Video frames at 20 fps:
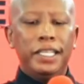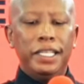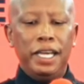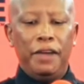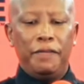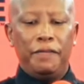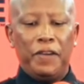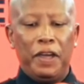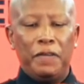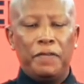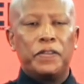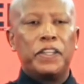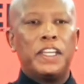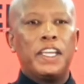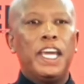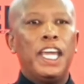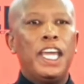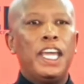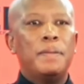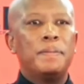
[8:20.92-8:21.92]
EFF
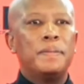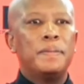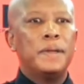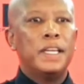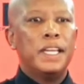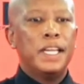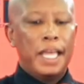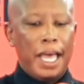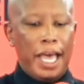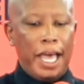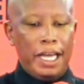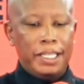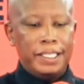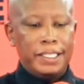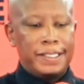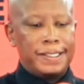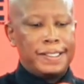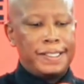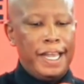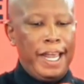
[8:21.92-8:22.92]
came and
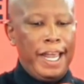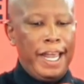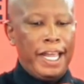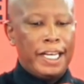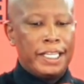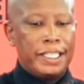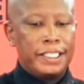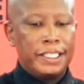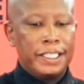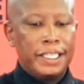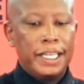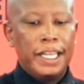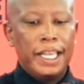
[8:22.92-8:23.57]
said